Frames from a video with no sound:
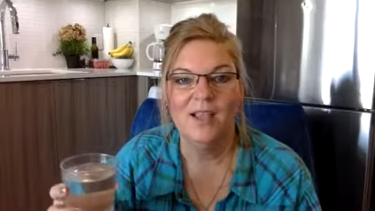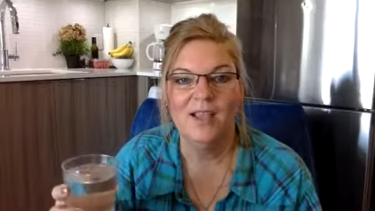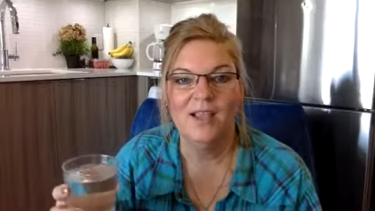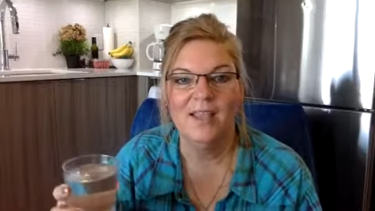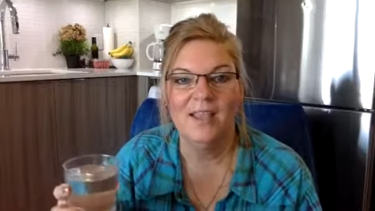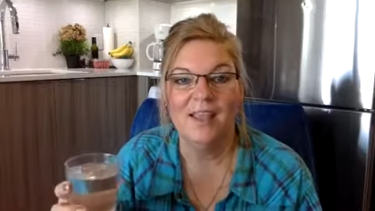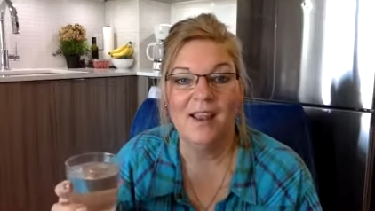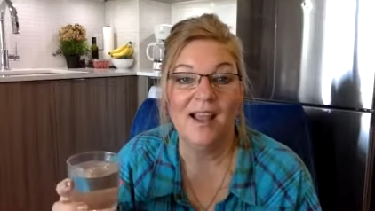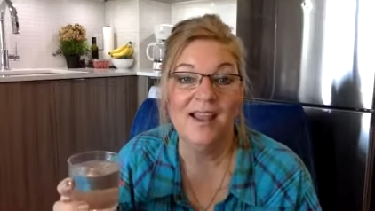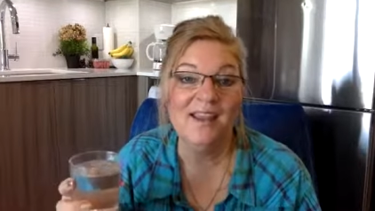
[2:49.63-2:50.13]

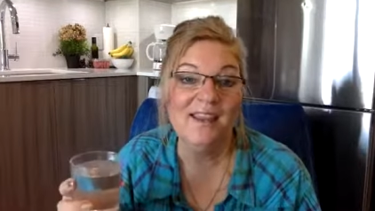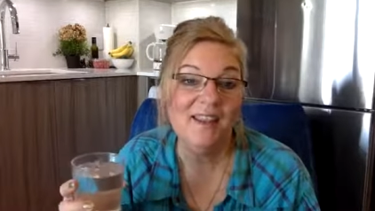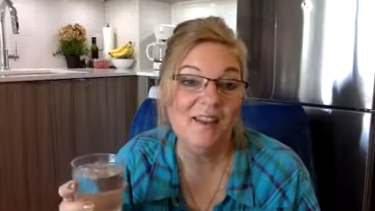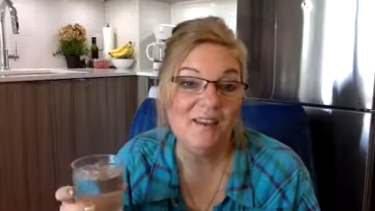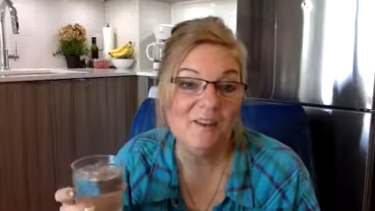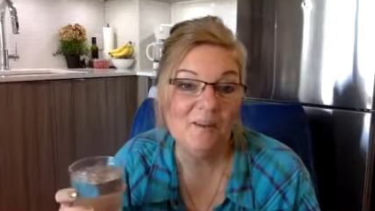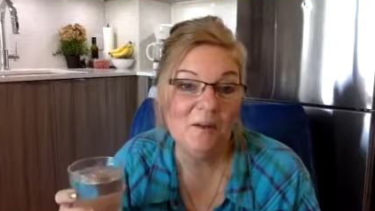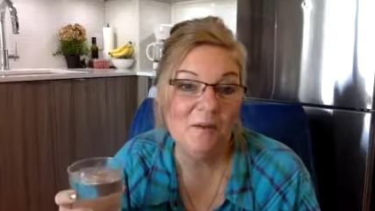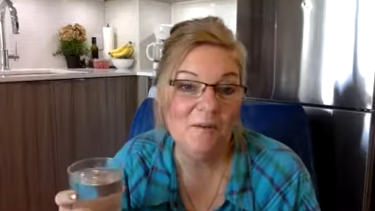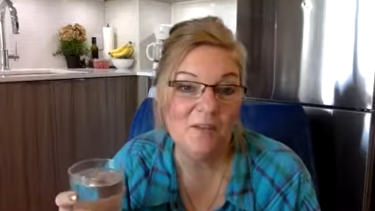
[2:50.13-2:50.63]
yeah, I didn't
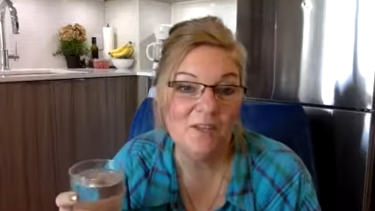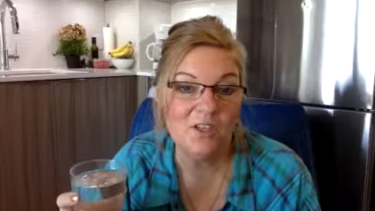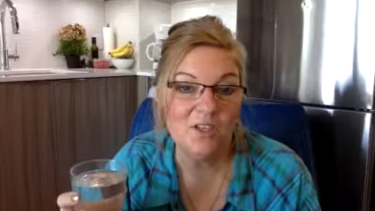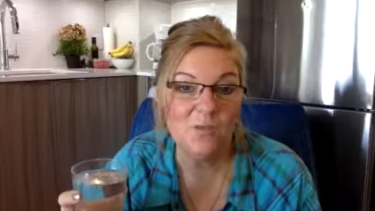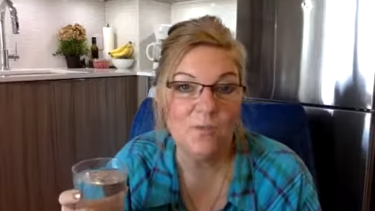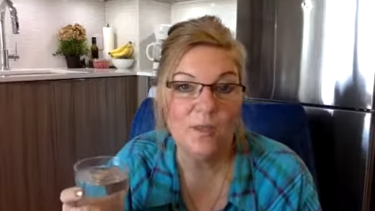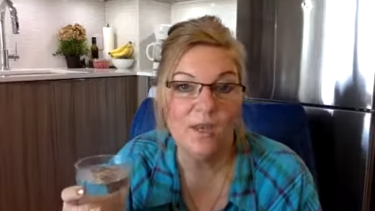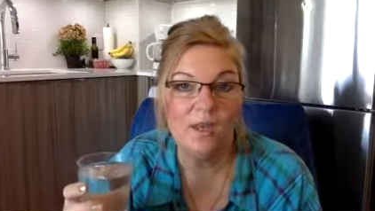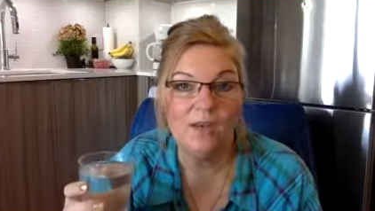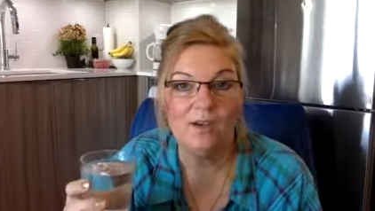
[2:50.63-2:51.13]
know this
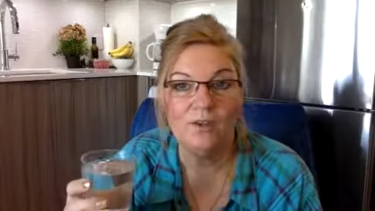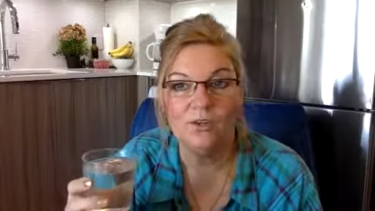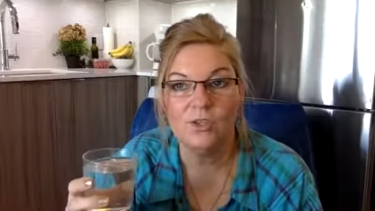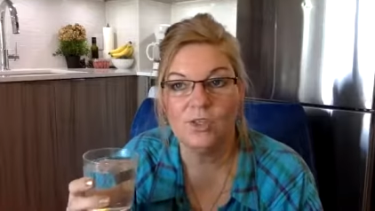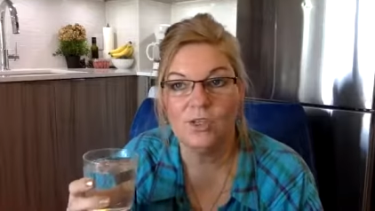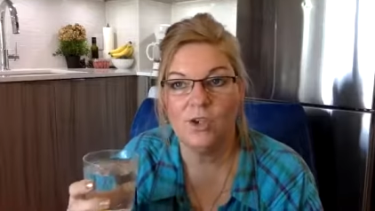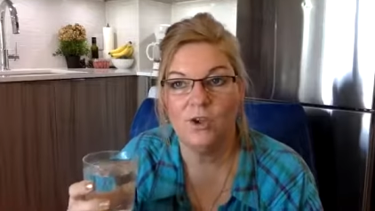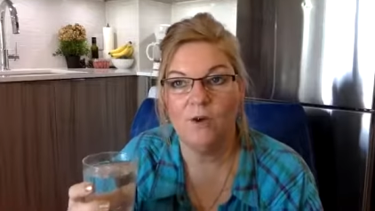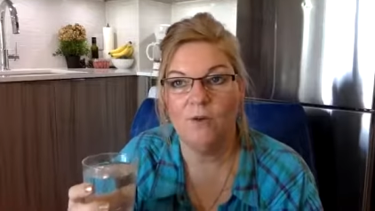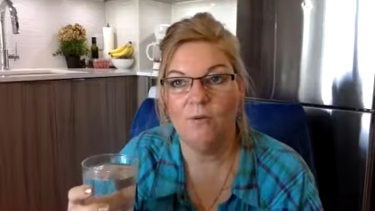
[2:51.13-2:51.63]
many years
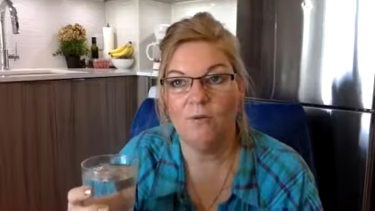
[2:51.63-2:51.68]
ago.